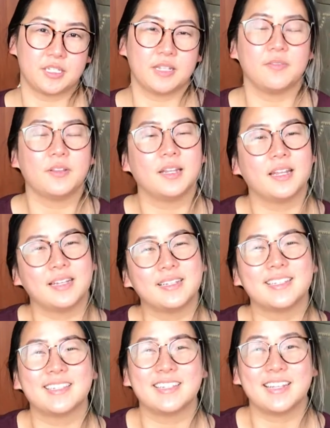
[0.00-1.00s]
if you'd like
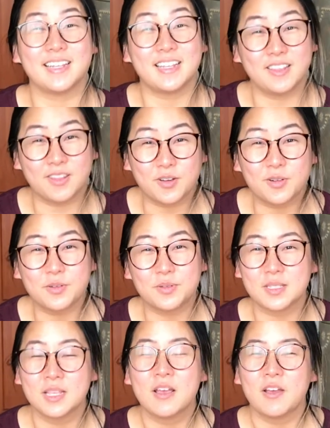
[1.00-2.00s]
to stay in
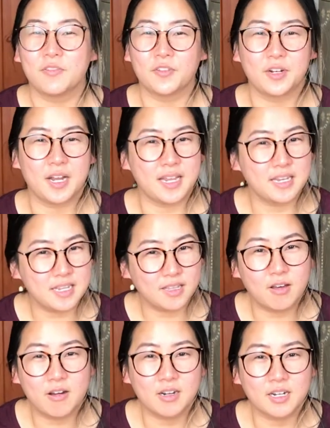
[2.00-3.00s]
those for any
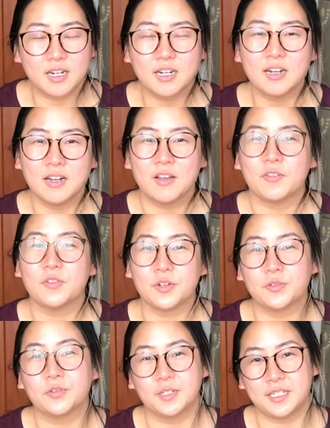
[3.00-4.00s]
longer, feel free